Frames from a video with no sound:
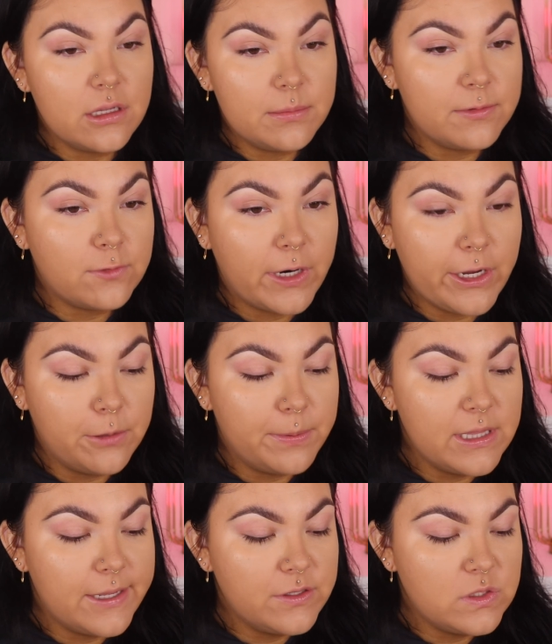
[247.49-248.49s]
before I
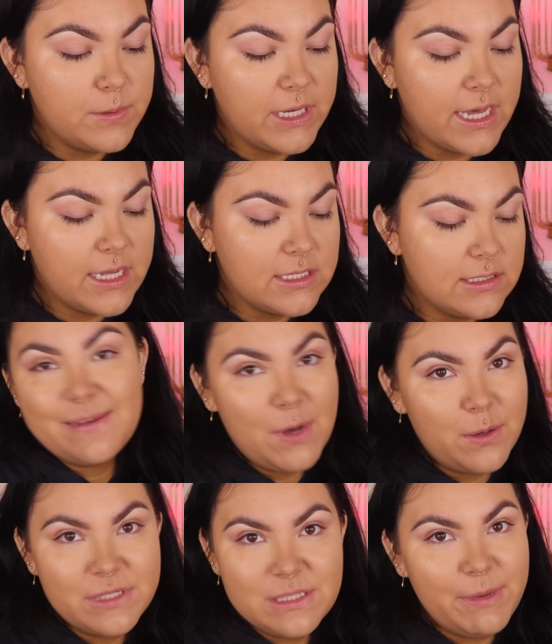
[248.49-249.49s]
open those because I'm
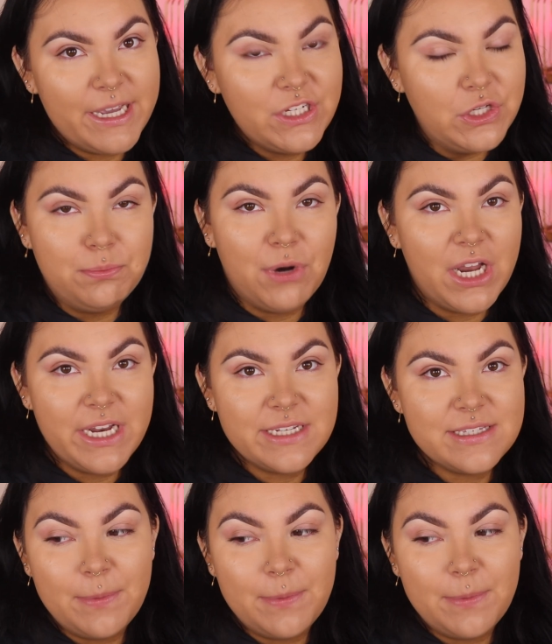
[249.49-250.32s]
always buying new products,